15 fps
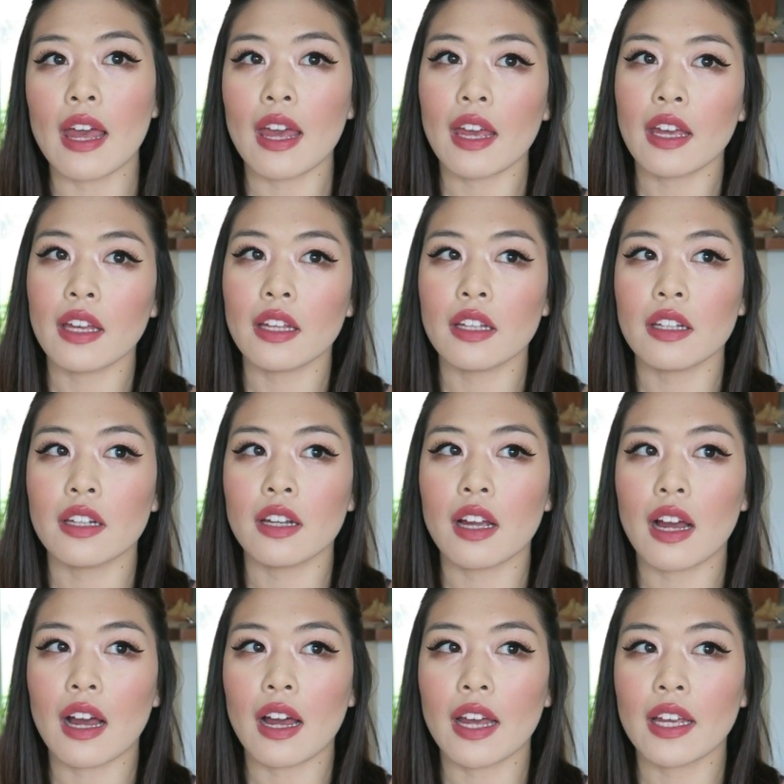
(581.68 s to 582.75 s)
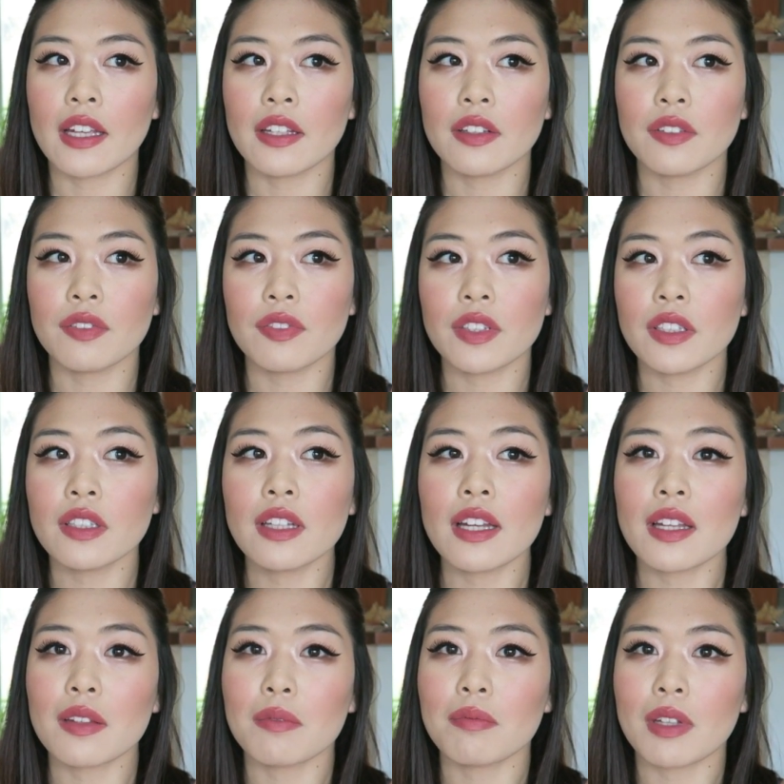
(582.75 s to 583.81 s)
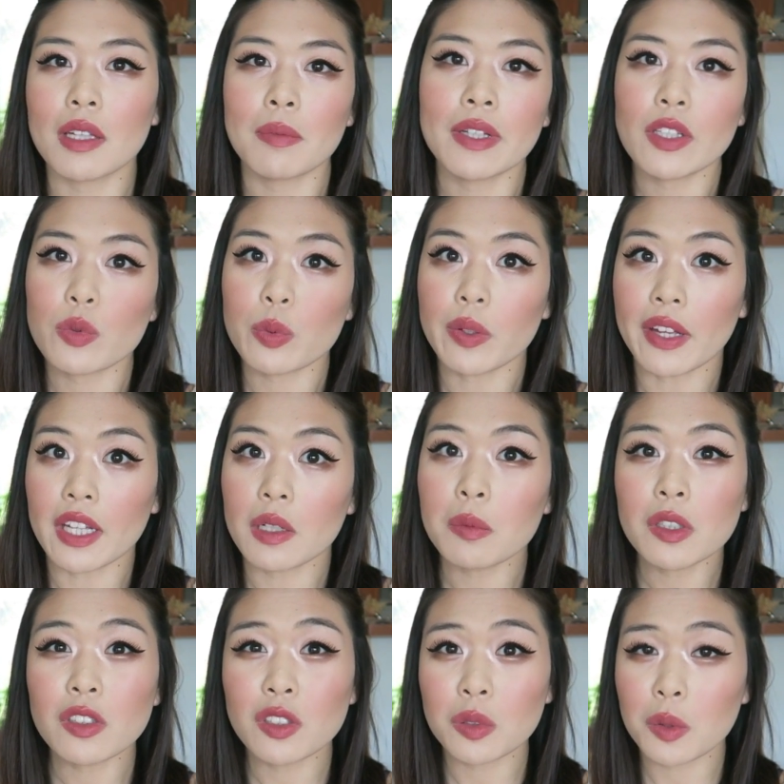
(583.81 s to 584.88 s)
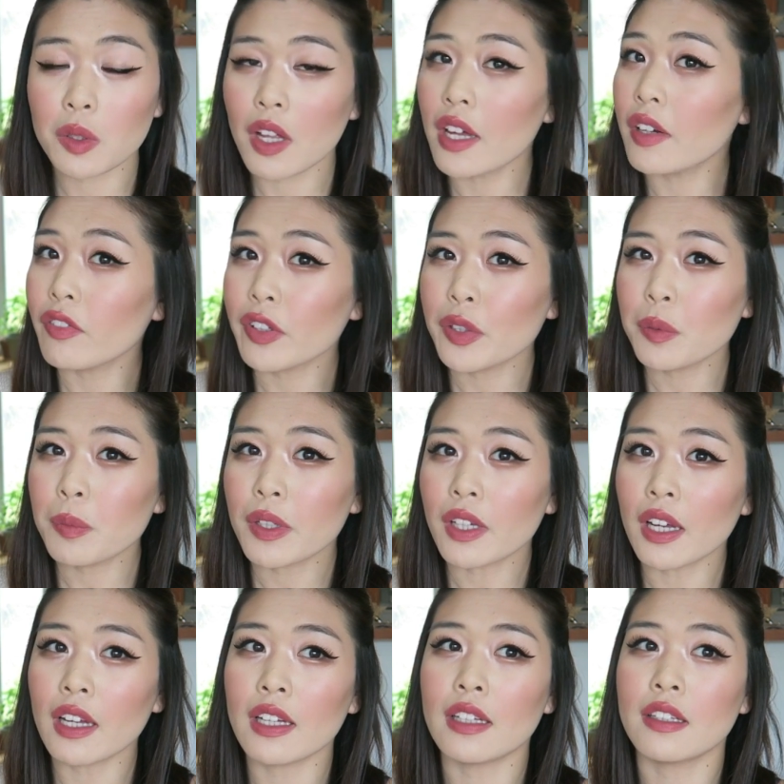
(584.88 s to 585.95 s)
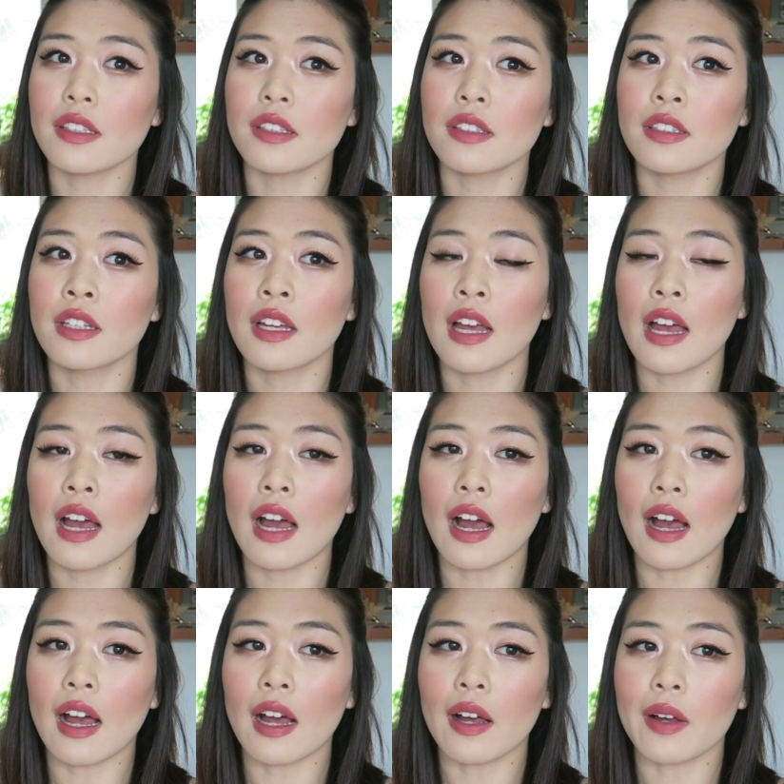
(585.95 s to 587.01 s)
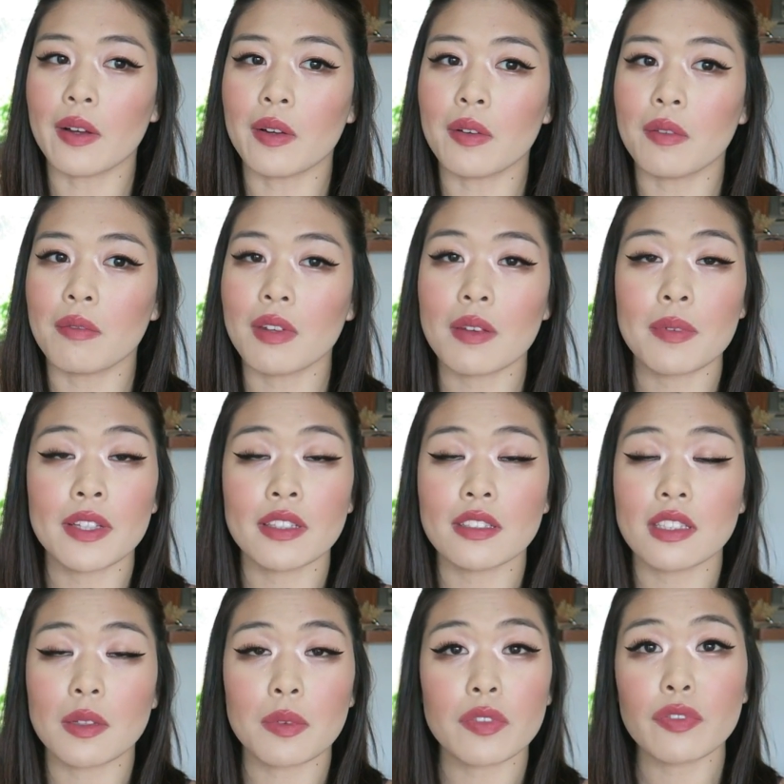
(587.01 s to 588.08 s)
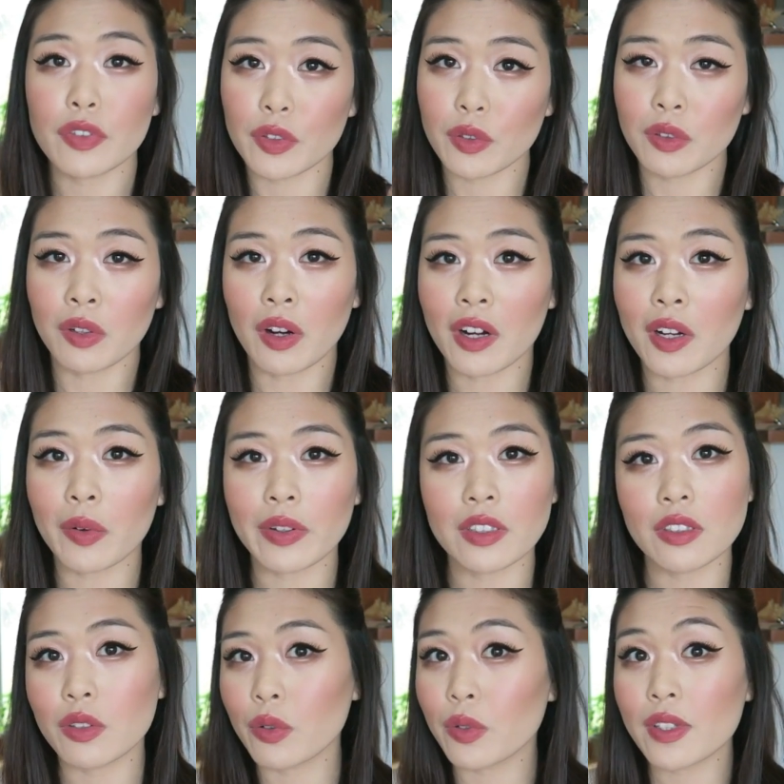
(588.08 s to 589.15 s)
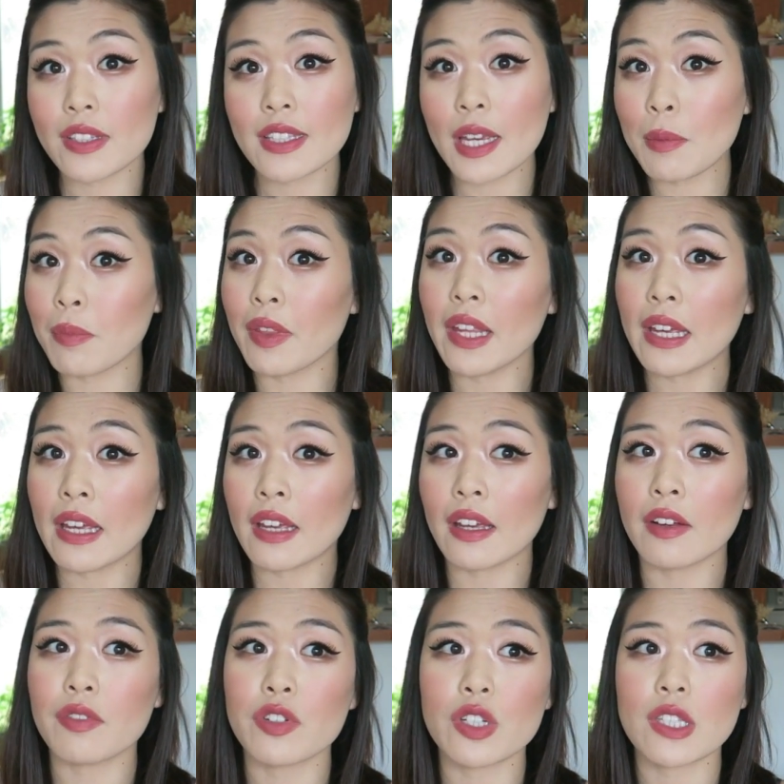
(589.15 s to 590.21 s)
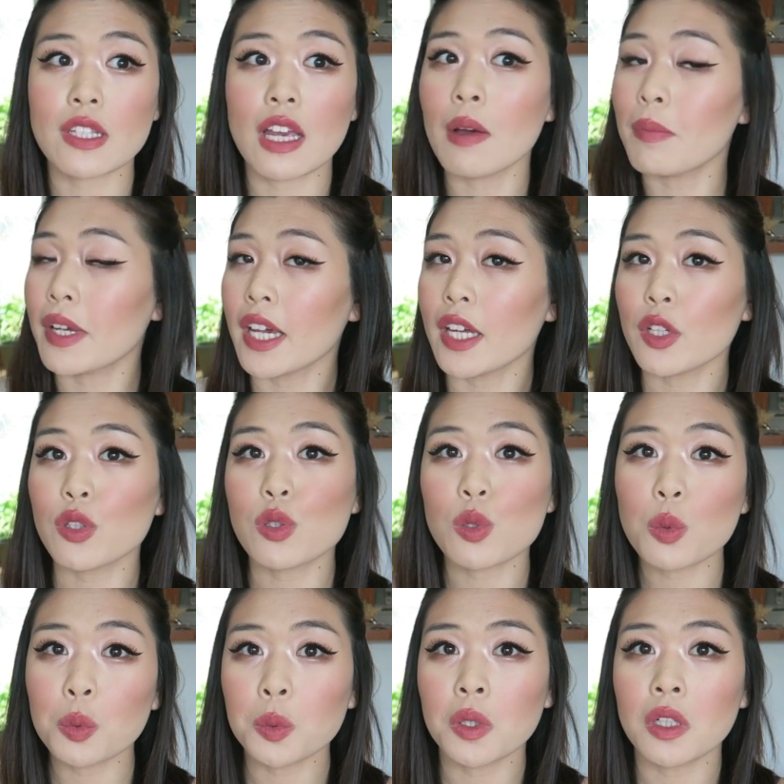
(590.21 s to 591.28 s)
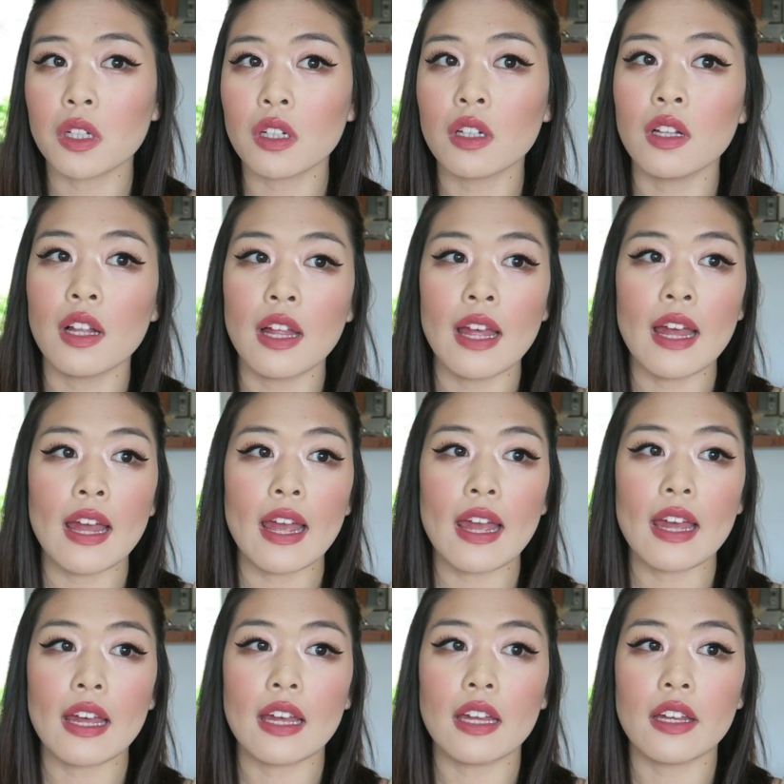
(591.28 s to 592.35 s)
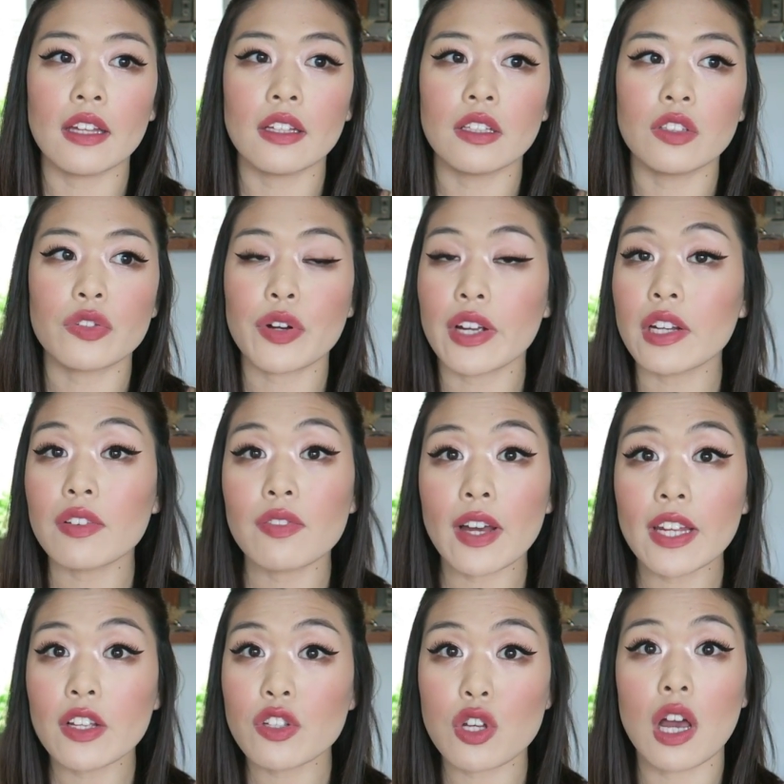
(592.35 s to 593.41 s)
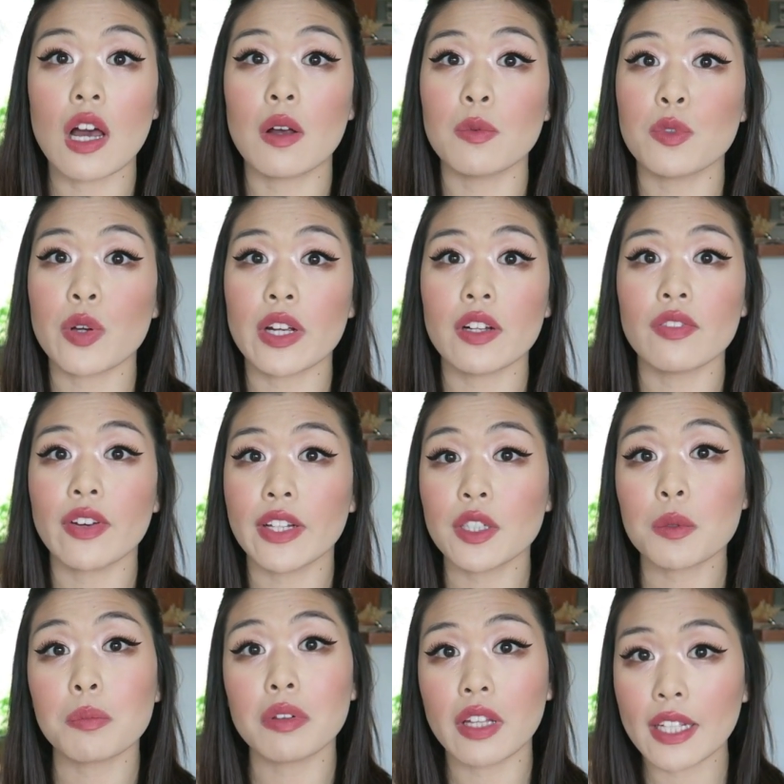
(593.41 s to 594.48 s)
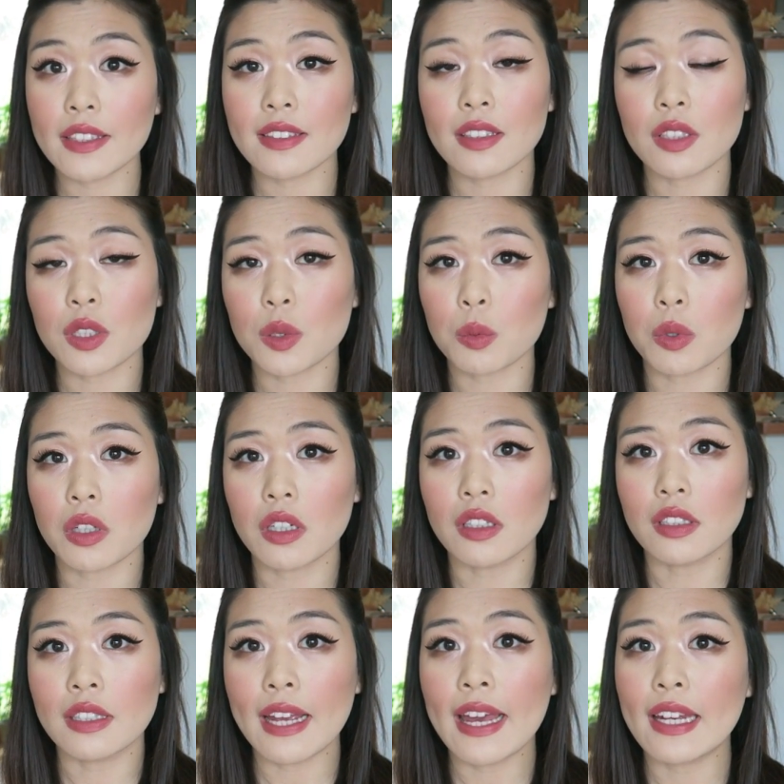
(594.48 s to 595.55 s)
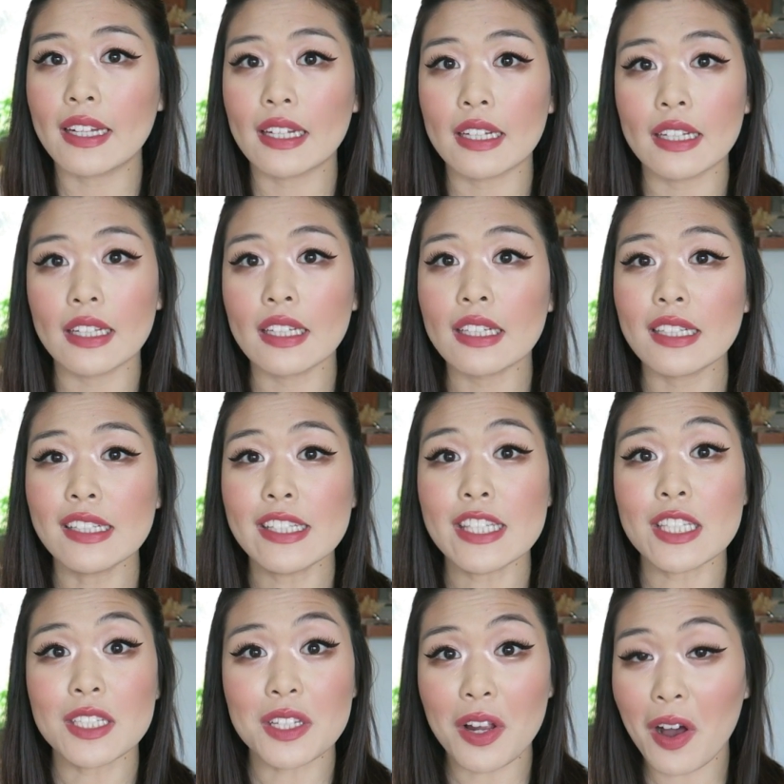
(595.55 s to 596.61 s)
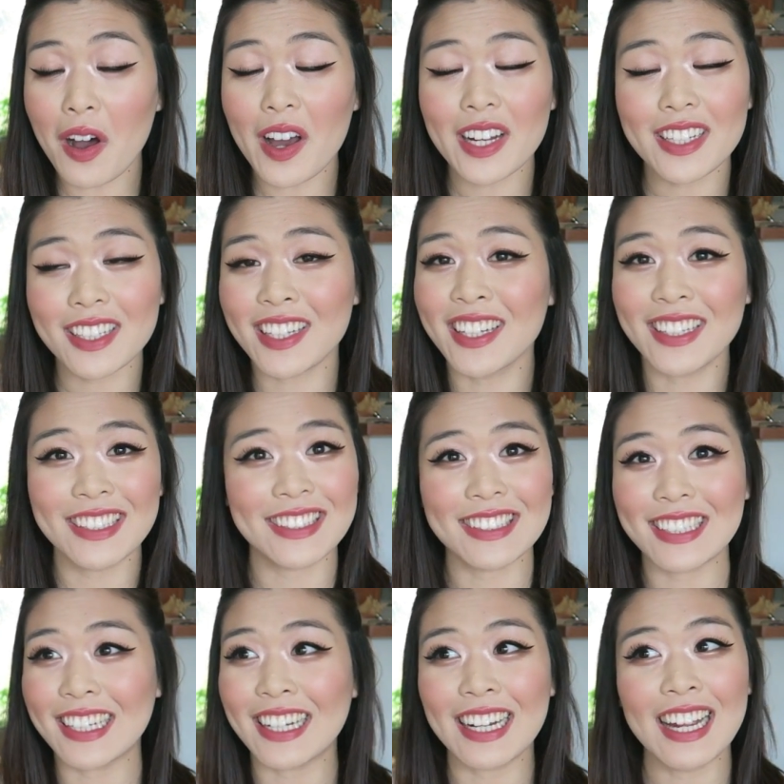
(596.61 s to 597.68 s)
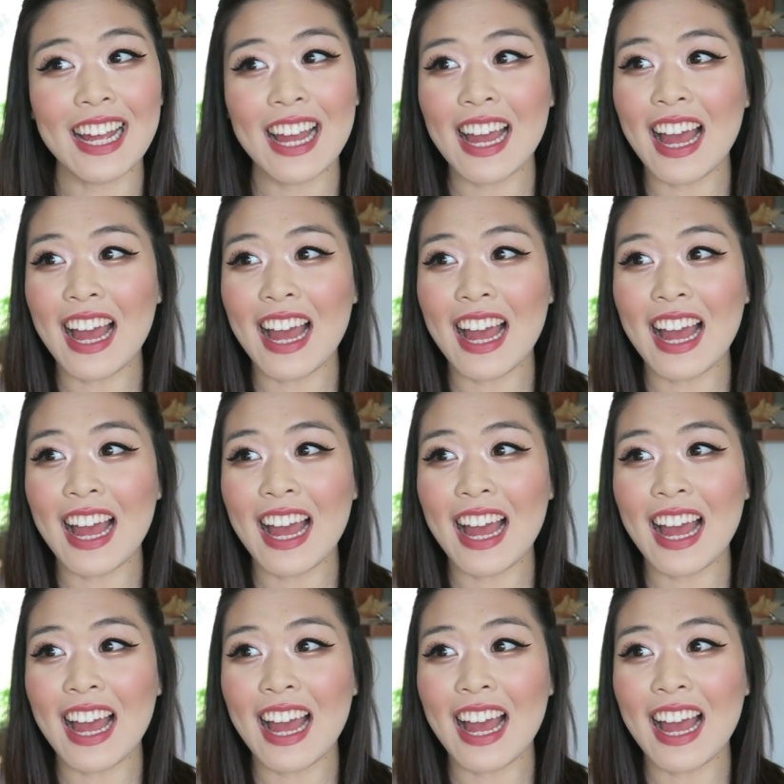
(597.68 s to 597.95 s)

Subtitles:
And I feel like maybe it's relatable to a lot of you, because maybe some of you are going through the same thing of just coming out of school and trying to find a job, trying to find your place in this world, and it is not easy.